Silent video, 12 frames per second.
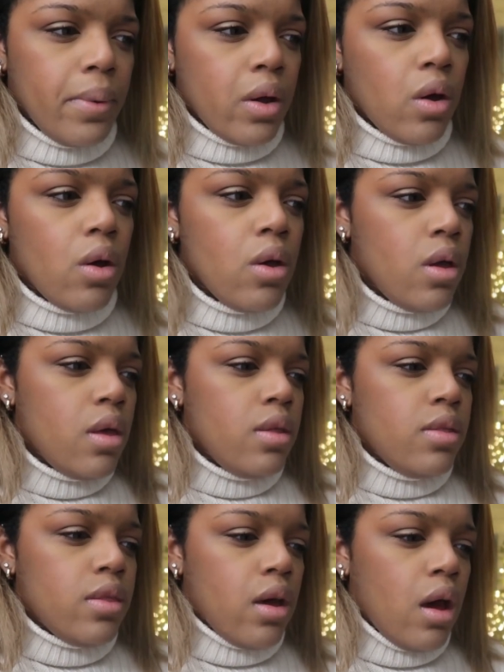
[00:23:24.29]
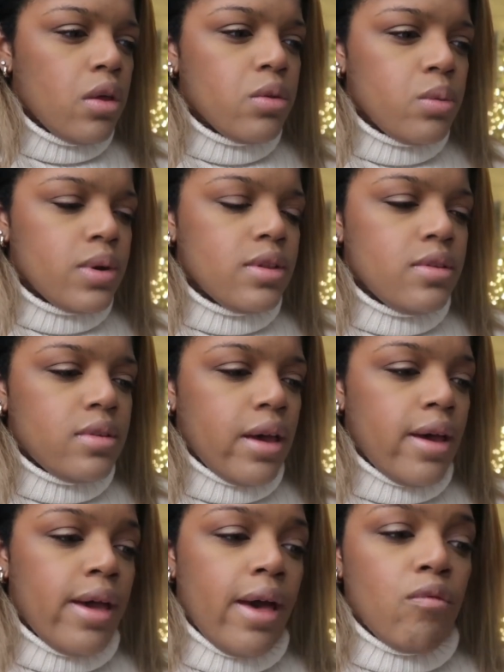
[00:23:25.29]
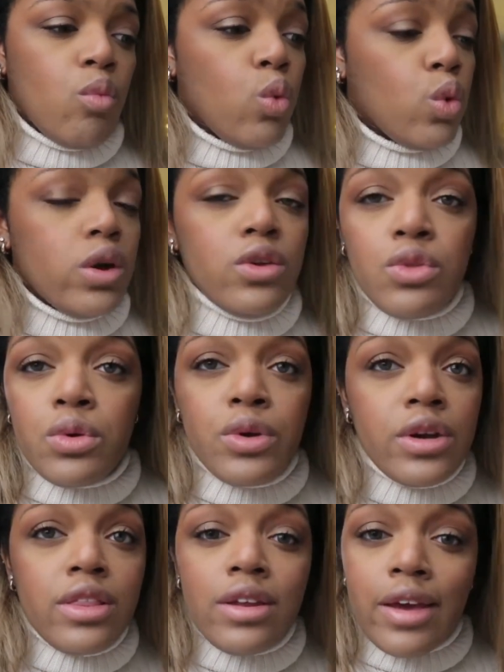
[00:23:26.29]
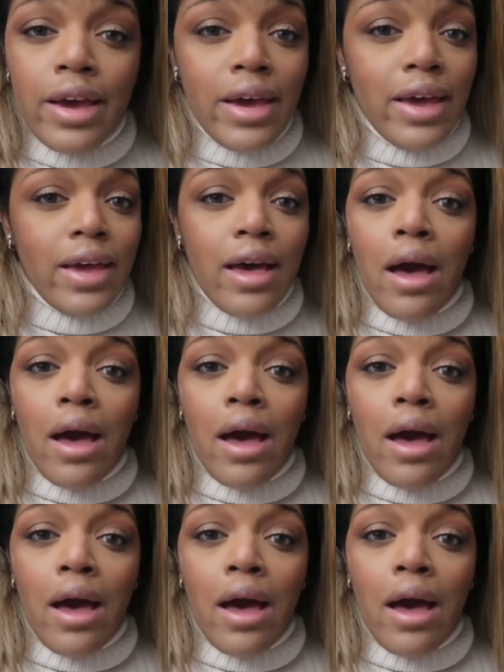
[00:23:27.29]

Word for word: But the other ones I have worn during the day,